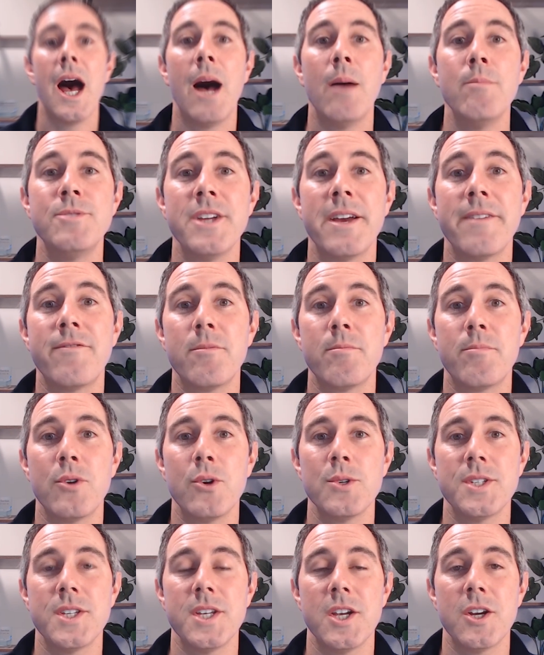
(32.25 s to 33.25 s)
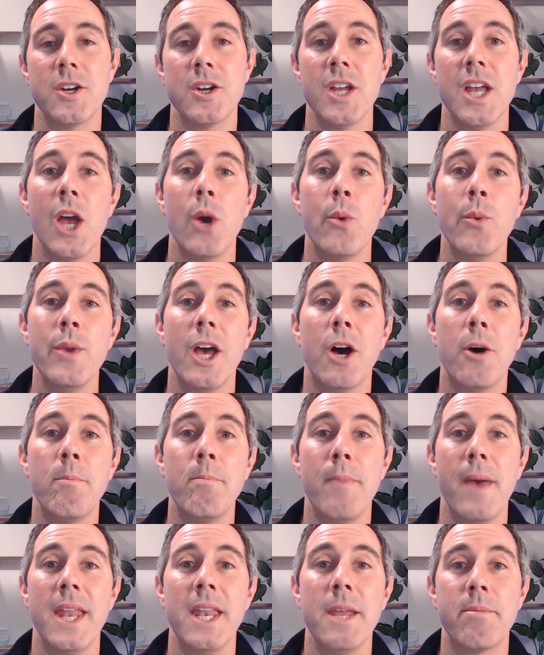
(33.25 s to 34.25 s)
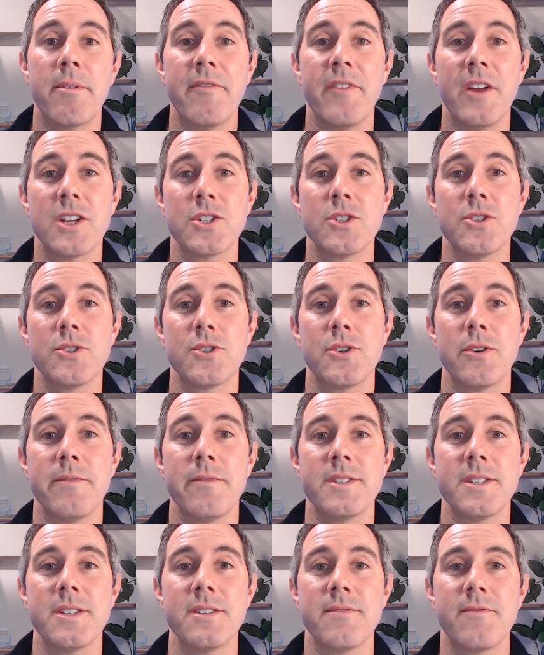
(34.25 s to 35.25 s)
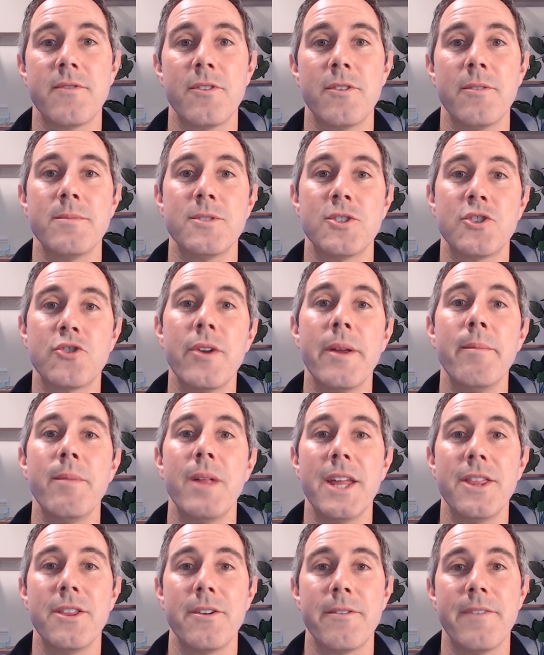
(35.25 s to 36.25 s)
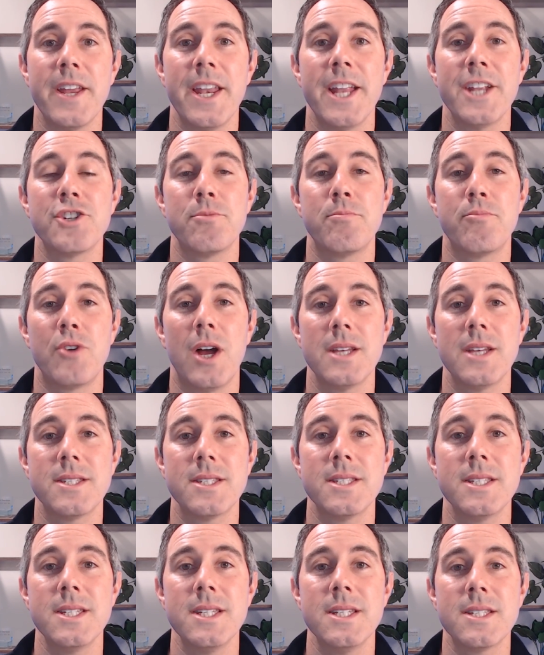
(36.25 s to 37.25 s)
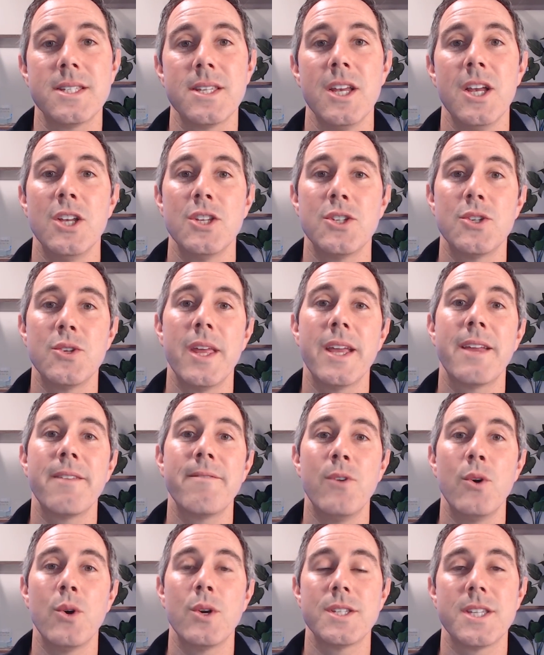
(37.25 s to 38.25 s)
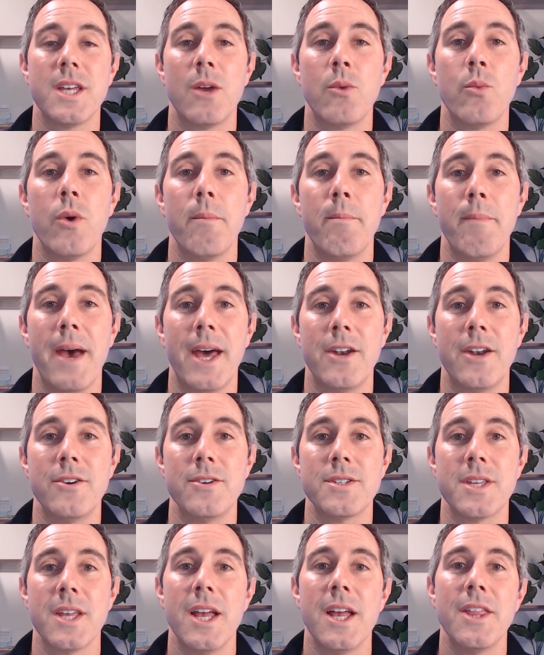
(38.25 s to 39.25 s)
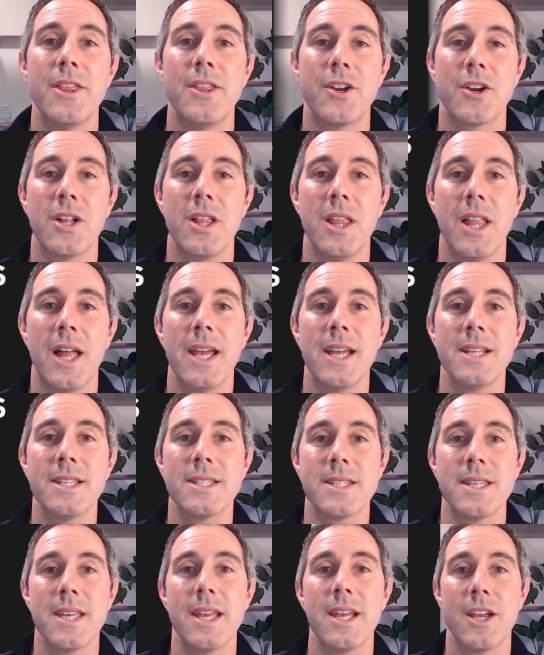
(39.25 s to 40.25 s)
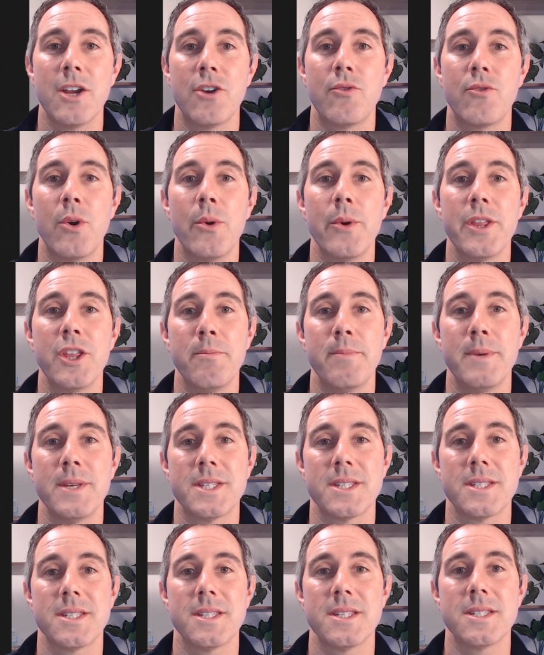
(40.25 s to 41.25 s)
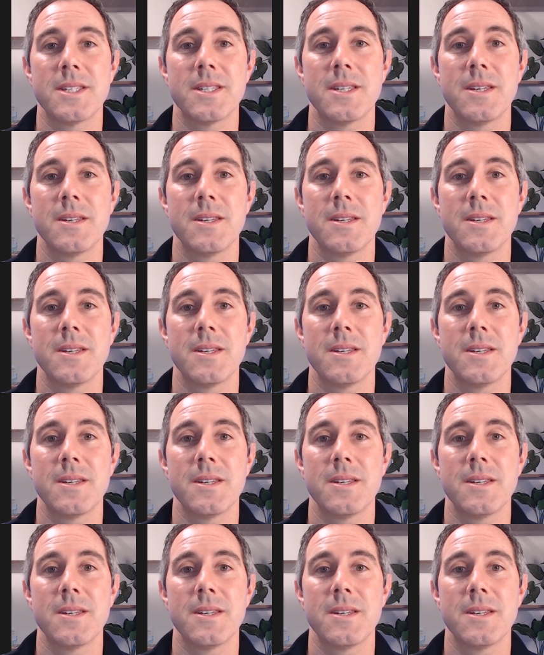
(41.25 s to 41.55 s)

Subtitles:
I'm Jeff from Proseer. We help many professional services firms streamline their financial processes so they can focus on what matters, their clients, and growing their businesses.